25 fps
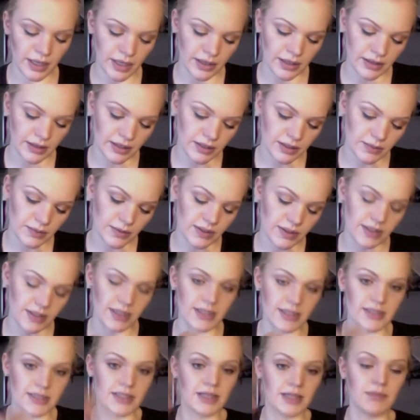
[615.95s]
and this one
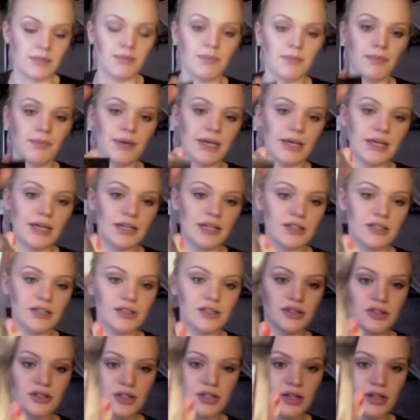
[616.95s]
is in beige.